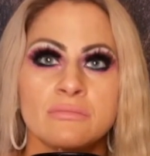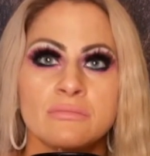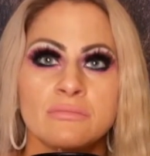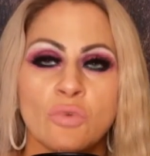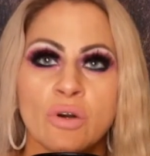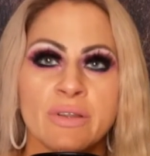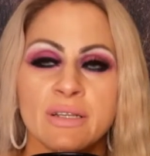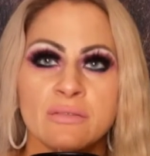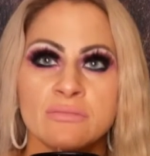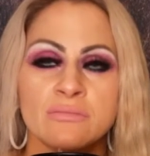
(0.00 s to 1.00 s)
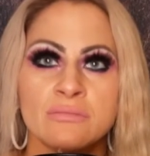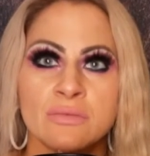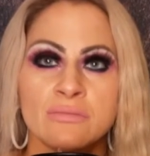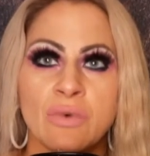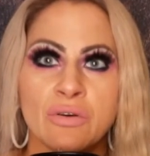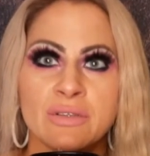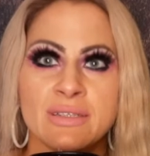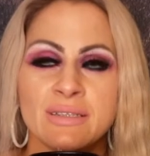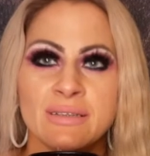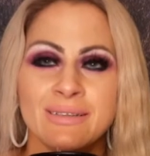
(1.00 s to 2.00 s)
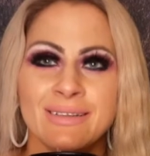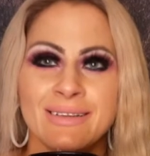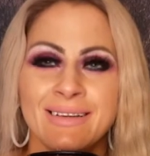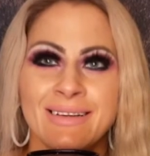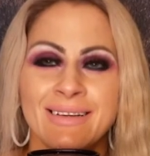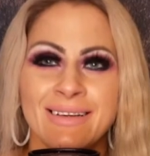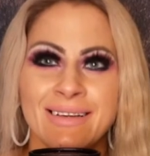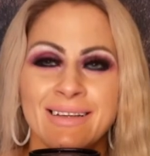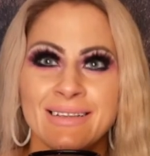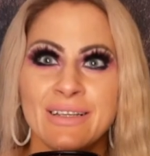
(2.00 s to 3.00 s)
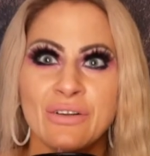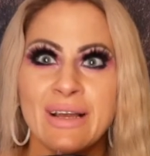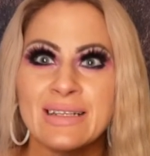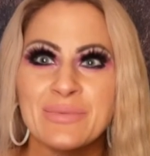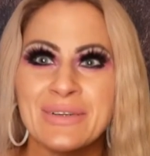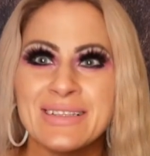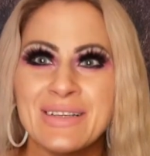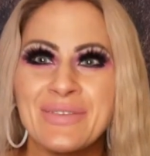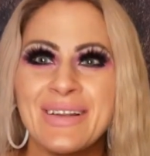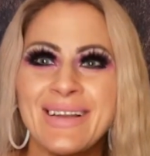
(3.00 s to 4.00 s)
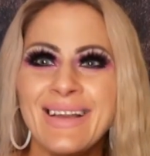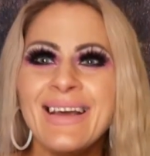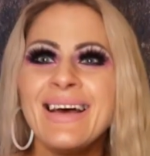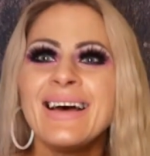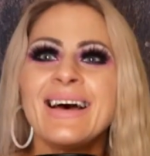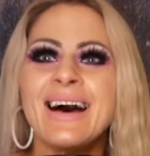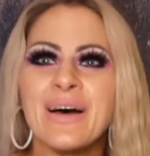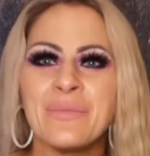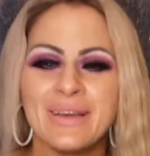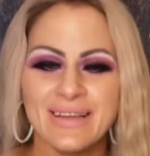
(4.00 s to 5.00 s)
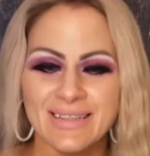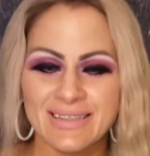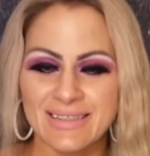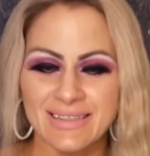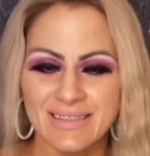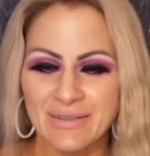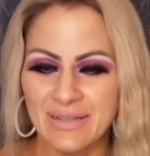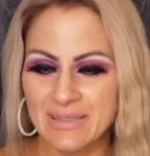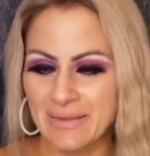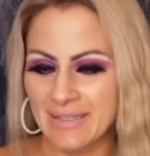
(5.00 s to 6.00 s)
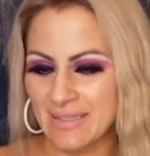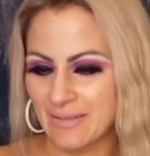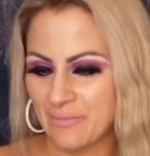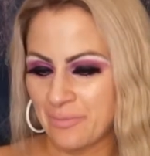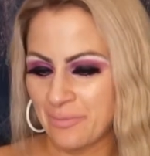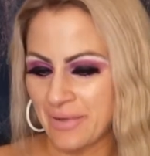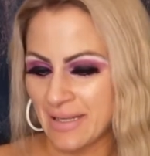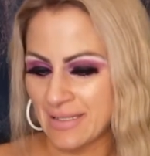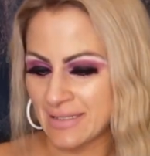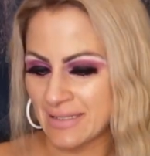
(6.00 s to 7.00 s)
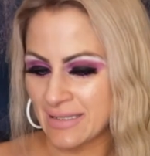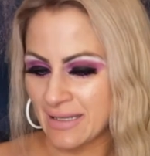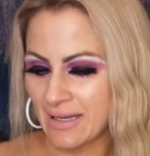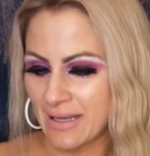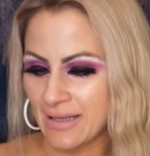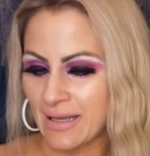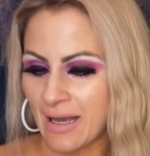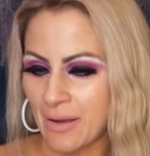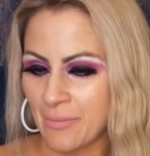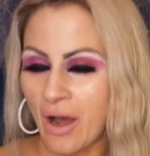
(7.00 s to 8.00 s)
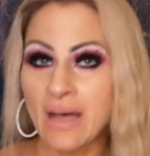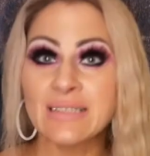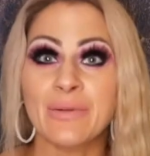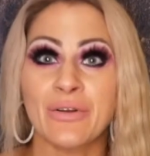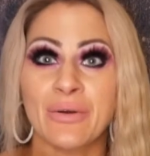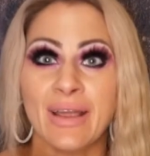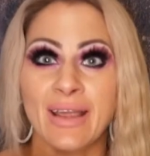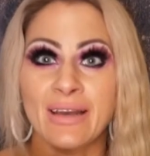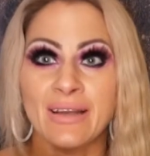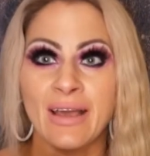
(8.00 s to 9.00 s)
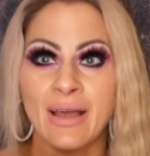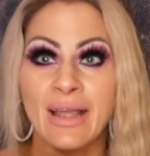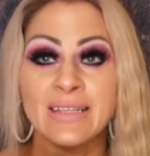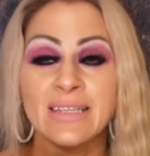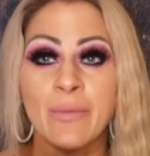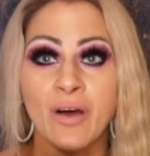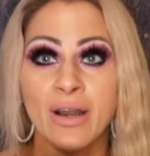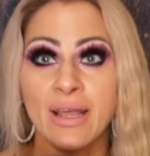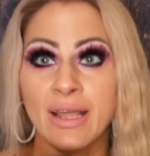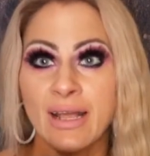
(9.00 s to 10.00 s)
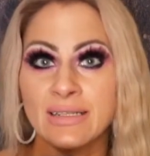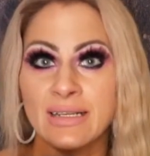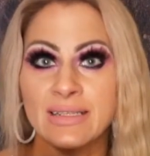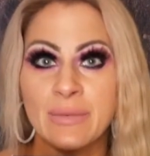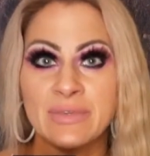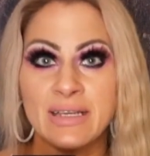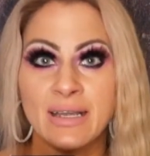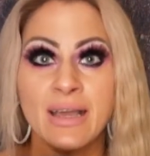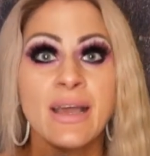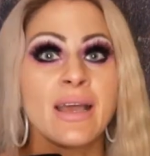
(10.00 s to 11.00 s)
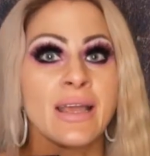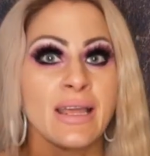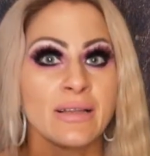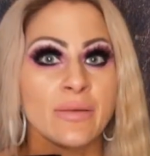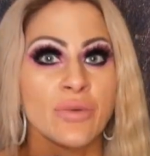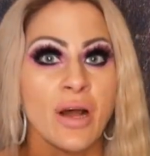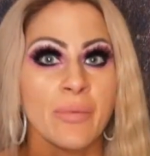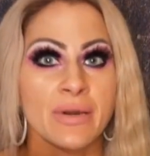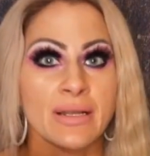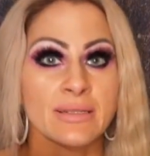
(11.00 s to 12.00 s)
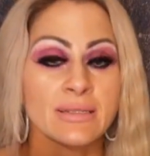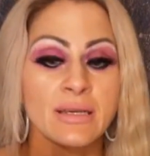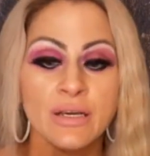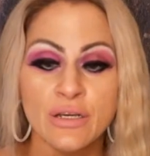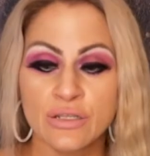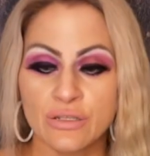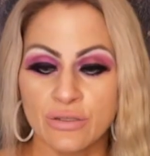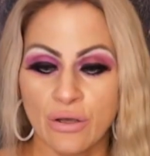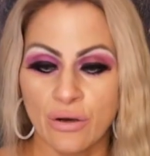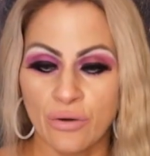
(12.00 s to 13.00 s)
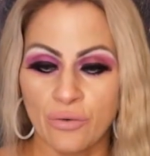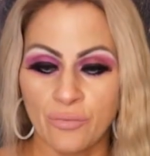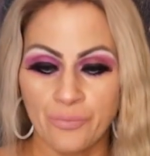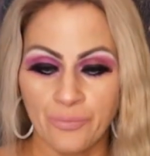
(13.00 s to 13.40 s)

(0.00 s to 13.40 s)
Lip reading: more than most illegal exports even. It's so expensive because it's hospital grade, antibiotic, antiseptic, healing properties. So